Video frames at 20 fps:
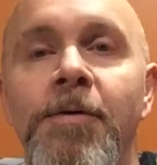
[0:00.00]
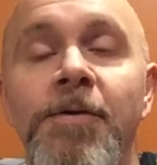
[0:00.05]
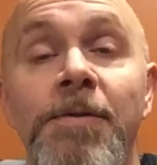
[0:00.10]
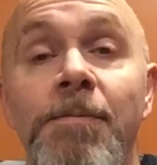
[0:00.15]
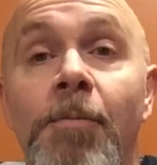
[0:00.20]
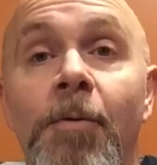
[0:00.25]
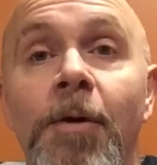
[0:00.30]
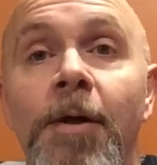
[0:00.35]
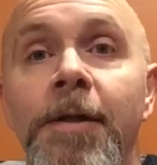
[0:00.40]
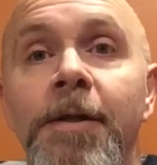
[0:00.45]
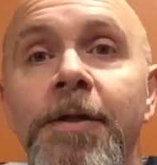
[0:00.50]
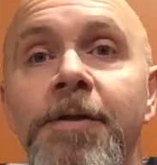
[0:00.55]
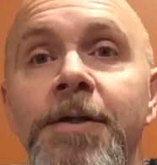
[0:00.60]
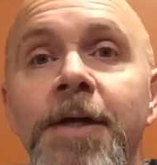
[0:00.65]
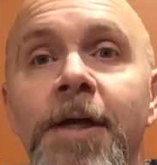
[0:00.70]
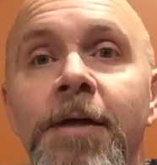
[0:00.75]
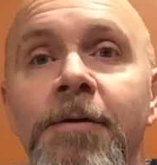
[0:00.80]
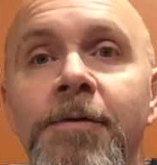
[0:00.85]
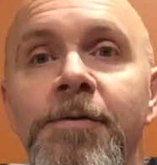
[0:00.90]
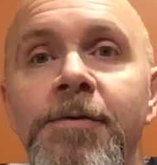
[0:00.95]
supporting the
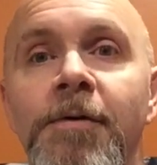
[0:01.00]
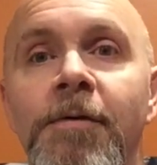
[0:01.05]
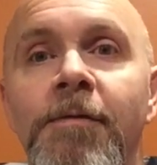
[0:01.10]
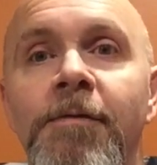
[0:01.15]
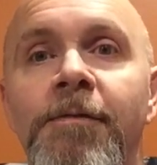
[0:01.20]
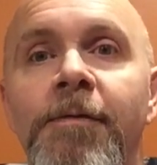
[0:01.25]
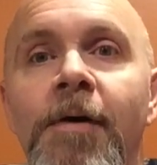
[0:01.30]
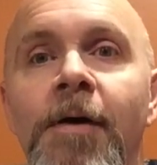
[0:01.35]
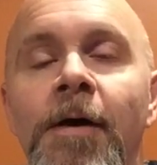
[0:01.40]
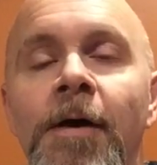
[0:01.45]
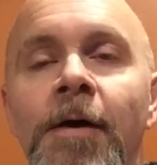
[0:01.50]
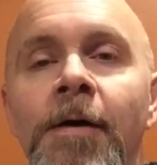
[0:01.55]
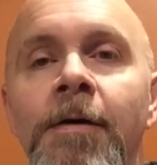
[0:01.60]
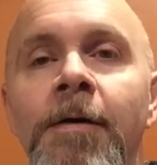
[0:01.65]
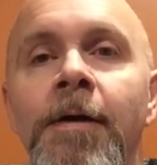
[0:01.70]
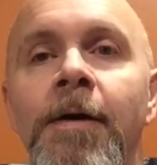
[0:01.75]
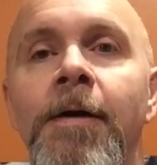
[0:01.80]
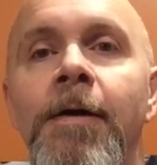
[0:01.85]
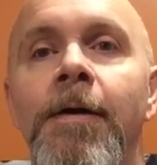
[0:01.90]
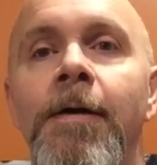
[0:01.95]
channel so far.
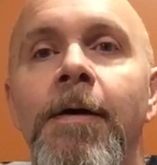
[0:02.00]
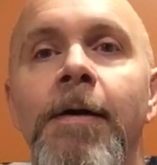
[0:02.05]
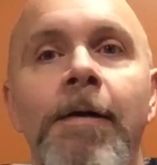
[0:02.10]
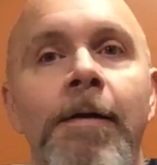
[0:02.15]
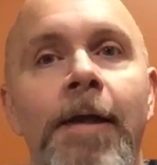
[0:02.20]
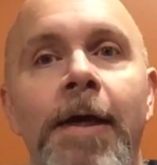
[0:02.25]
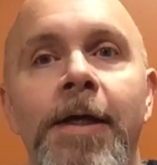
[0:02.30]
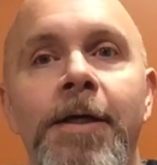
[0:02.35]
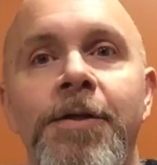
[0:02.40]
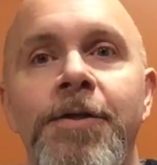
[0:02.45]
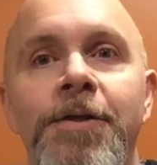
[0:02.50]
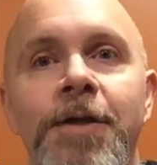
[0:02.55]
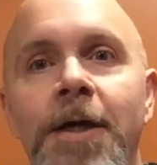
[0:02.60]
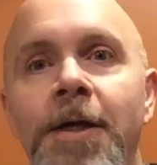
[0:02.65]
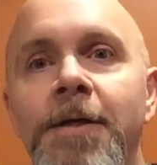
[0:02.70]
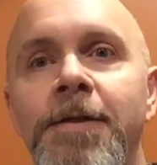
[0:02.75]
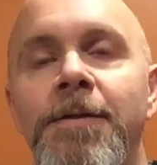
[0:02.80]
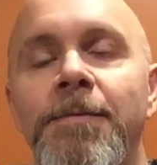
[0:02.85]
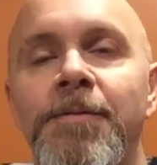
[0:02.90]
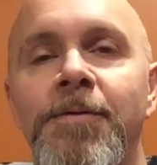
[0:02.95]
Like,
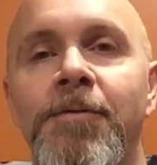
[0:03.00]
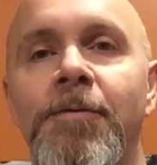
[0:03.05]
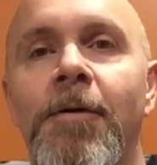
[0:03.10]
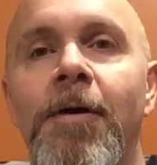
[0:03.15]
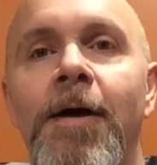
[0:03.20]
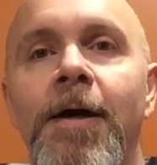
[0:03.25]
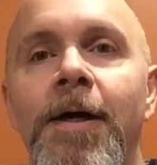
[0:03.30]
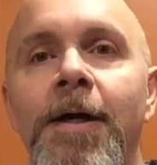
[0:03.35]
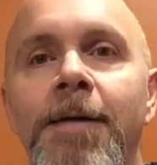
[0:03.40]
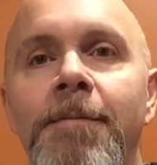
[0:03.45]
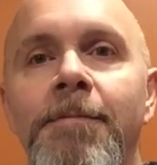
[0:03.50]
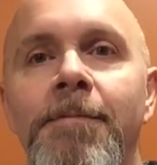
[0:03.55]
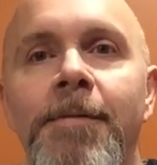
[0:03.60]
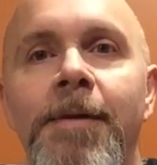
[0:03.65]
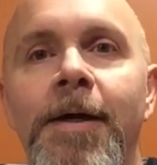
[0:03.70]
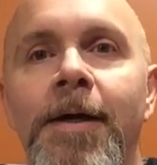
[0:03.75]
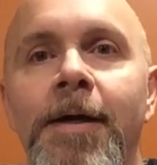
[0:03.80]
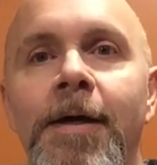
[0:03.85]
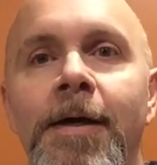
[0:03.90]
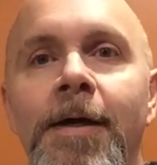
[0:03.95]
share, subscribe,
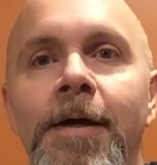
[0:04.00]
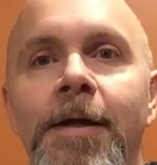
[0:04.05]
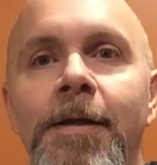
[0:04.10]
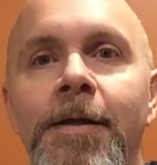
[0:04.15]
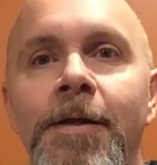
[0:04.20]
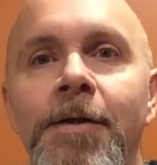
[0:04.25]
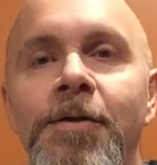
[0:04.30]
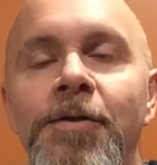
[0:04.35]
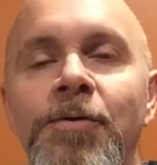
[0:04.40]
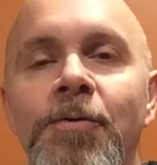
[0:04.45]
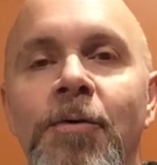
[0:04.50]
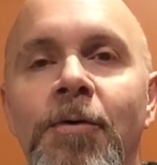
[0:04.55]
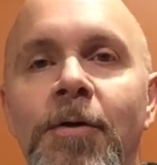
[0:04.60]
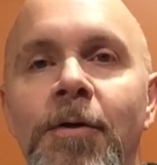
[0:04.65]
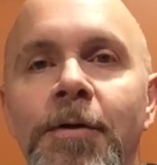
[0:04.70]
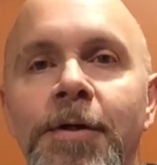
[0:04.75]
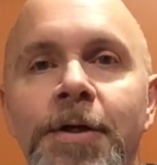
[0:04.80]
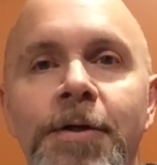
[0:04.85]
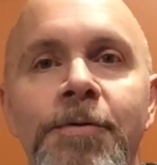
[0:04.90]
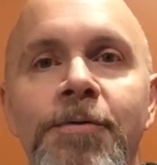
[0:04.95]
the
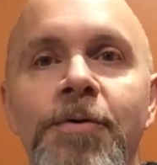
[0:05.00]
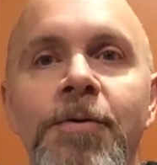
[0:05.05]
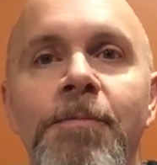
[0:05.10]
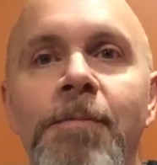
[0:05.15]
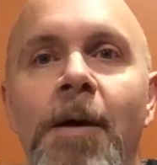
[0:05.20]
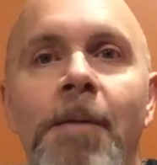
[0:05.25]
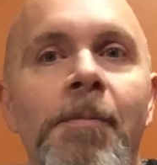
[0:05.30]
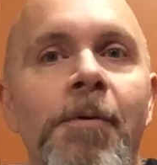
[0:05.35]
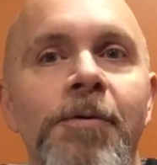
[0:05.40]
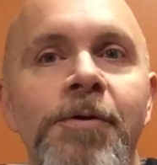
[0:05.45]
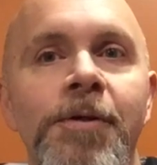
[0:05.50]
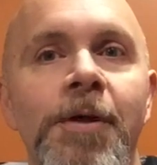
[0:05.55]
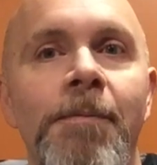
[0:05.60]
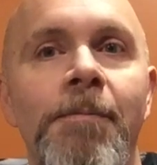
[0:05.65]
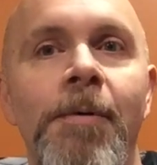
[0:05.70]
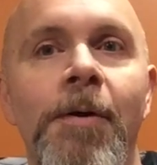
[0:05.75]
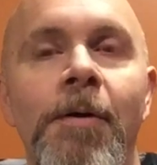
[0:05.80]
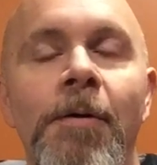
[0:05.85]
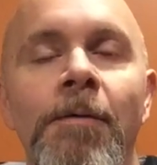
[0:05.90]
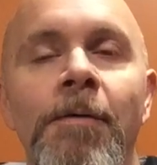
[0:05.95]
usual YouTube mumbo
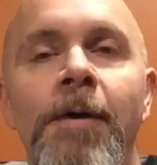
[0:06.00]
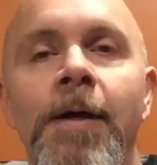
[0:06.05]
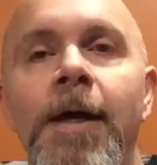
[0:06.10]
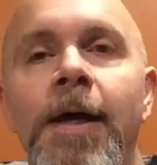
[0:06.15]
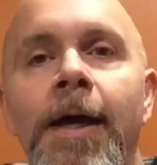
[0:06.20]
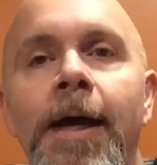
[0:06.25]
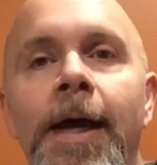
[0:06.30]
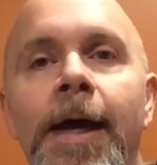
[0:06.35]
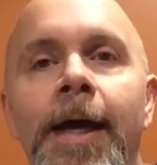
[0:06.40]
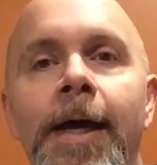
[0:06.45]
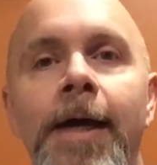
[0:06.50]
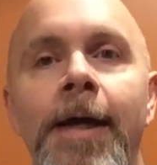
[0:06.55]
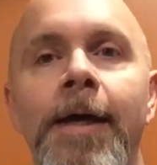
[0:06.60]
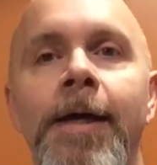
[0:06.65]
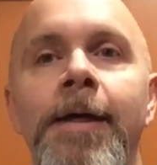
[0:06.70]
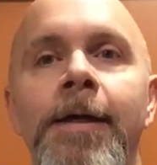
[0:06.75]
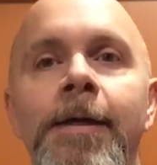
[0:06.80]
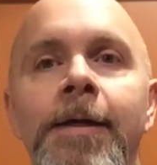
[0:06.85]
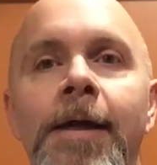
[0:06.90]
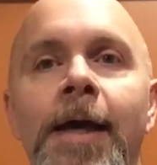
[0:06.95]
jumbo.
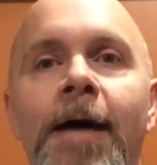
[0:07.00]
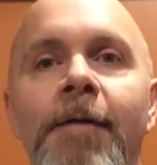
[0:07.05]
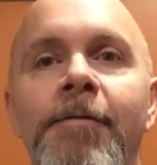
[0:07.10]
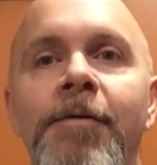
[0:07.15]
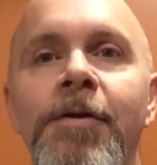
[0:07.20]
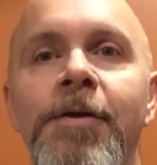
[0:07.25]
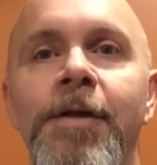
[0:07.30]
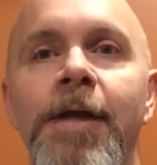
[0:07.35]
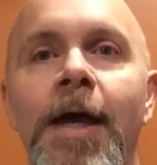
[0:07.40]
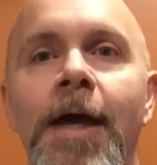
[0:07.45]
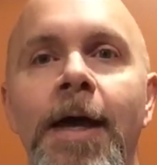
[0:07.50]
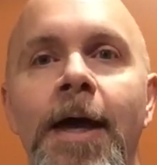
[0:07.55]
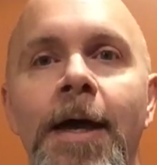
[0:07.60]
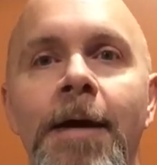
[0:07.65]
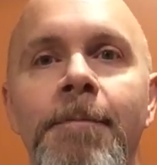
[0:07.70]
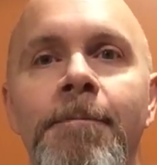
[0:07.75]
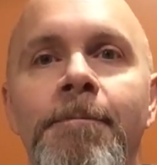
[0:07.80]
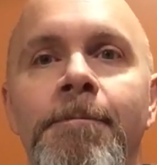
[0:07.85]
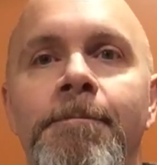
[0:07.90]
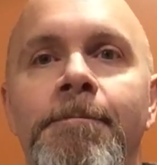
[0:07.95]
And have a good day,
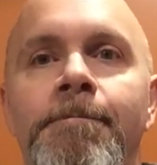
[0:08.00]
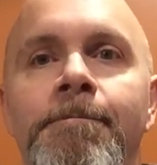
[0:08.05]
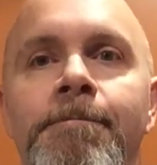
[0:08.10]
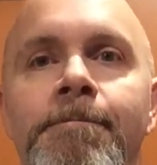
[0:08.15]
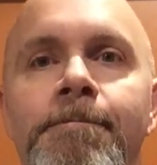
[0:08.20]
eh?